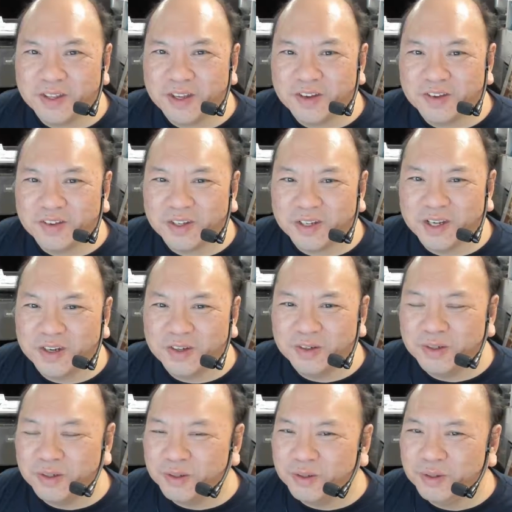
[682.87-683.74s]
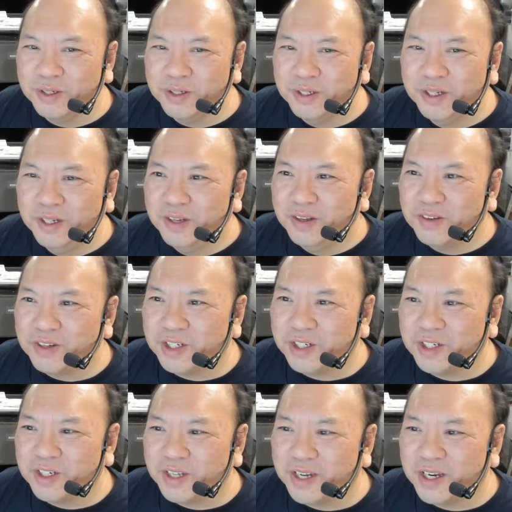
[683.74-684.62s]
the things that I do,
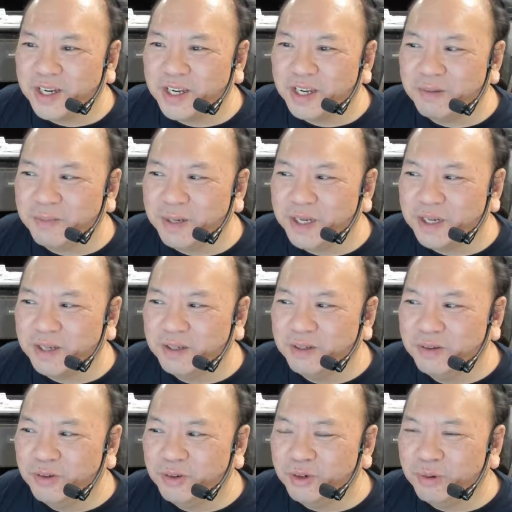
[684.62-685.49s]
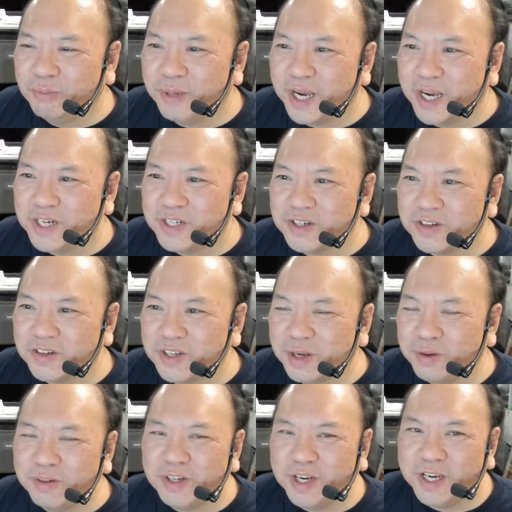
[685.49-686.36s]
such that I can make cool badges.
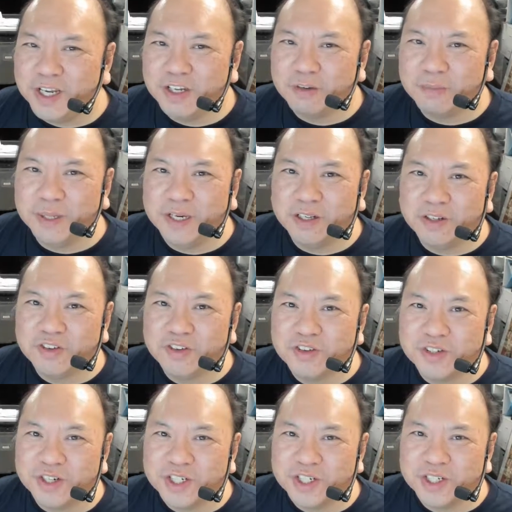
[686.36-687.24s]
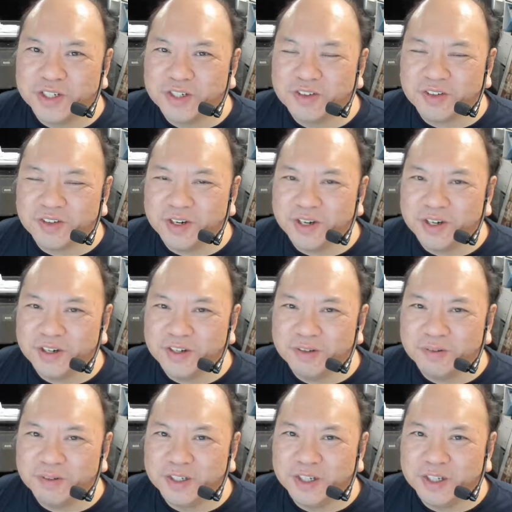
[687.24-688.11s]
That would tie into my illustration desire
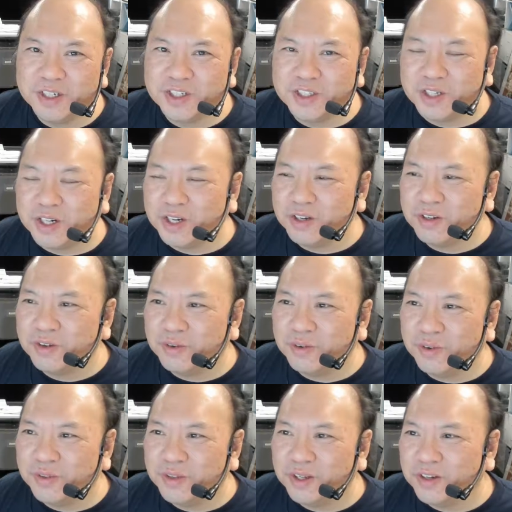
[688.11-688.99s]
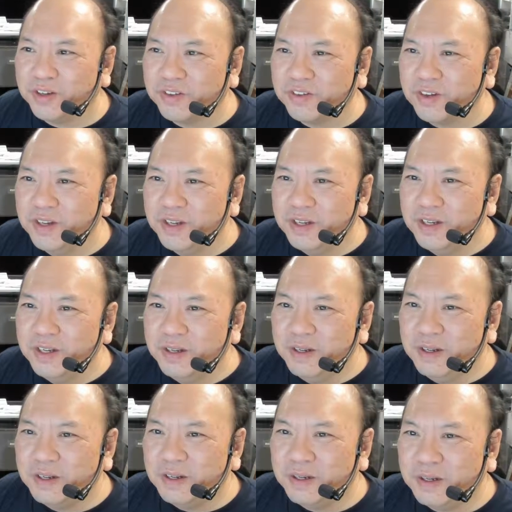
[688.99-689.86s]
to like draw cool things.
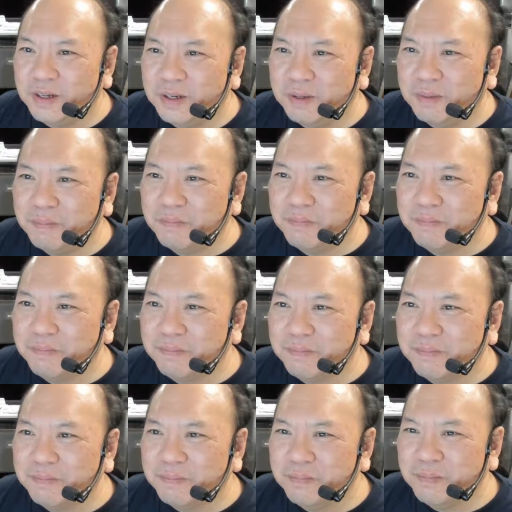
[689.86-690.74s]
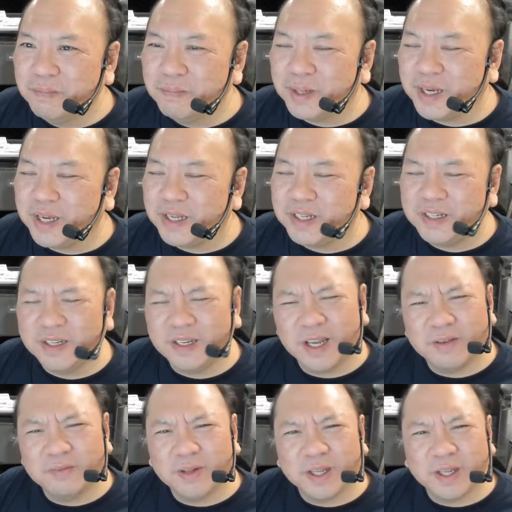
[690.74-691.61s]
But I
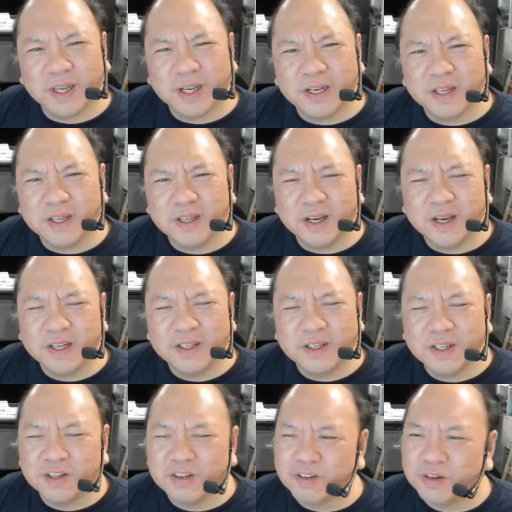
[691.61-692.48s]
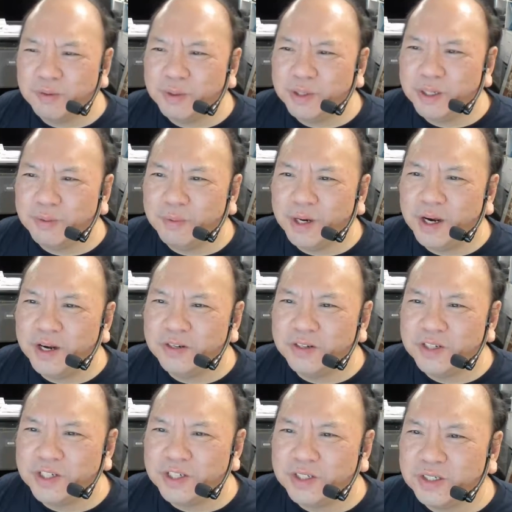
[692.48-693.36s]
didn't have like any ideas on what I
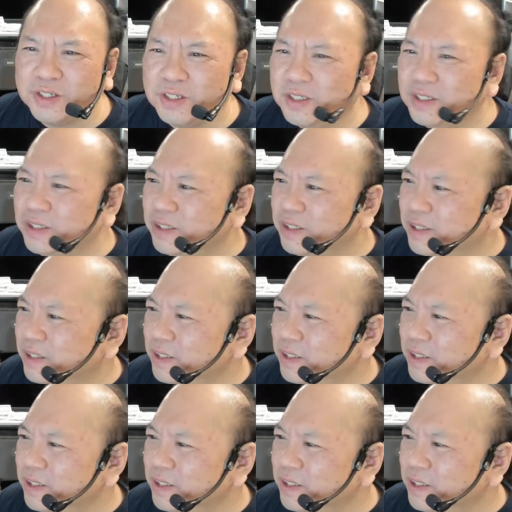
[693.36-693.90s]
wanted to draw.